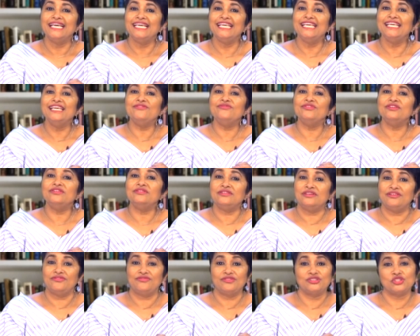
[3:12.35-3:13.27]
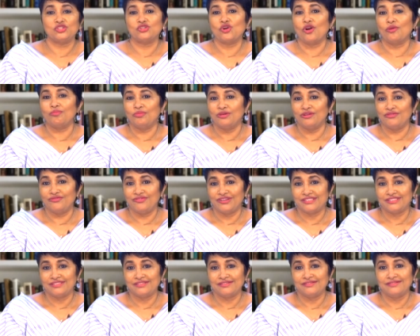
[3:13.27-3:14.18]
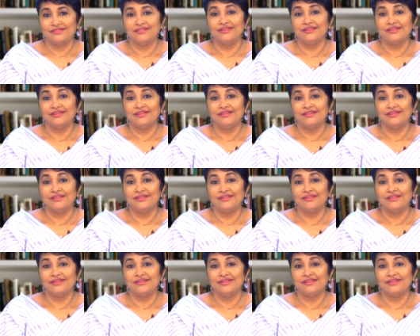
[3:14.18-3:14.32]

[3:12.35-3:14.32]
even if it's not perfect,